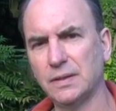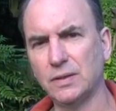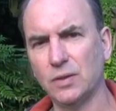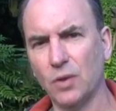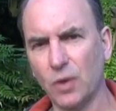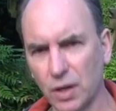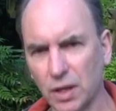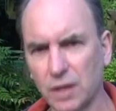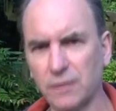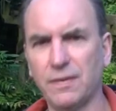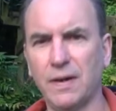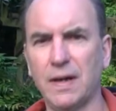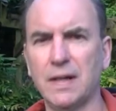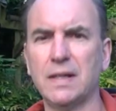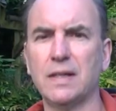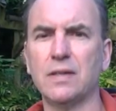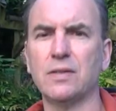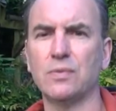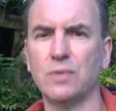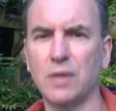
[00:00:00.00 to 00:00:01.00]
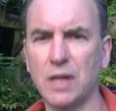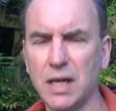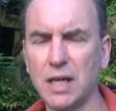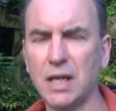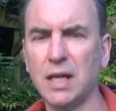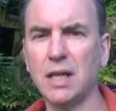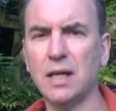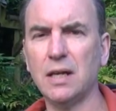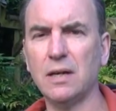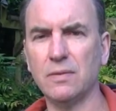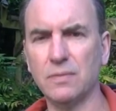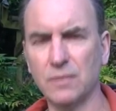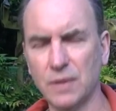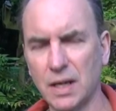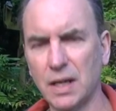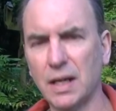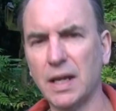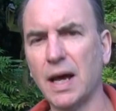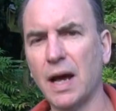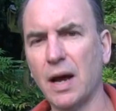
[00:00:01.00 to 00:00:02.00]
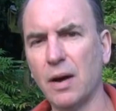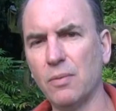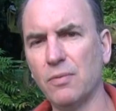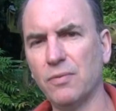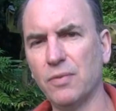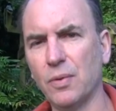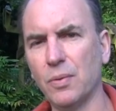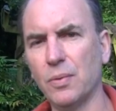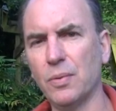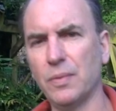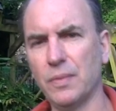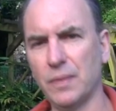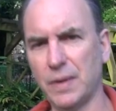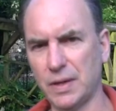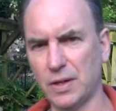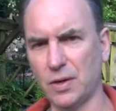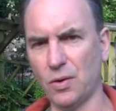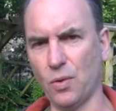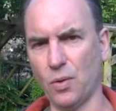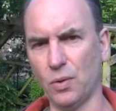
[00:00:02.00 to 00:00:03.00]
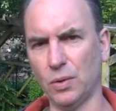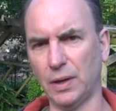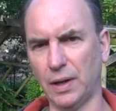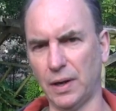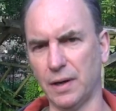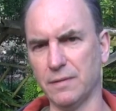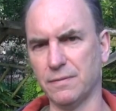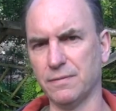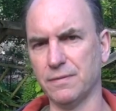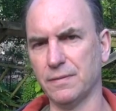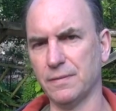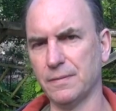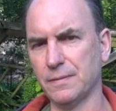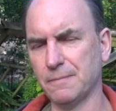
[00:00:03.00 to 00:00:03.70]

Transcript: you're going to find it's really, really helpful in your life.